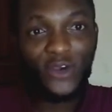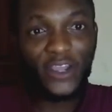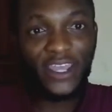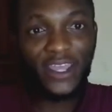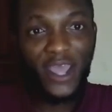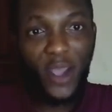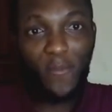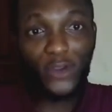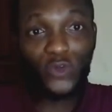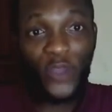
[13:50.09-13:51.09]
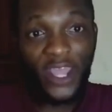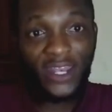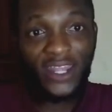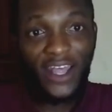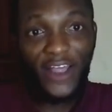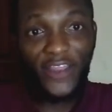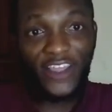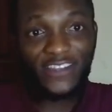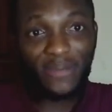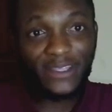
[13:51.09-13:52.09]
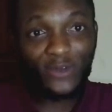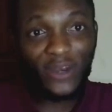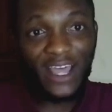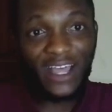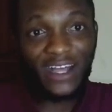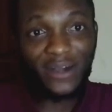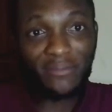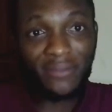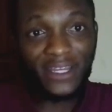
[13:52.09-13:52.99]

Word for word: Okay. But when this particular uh,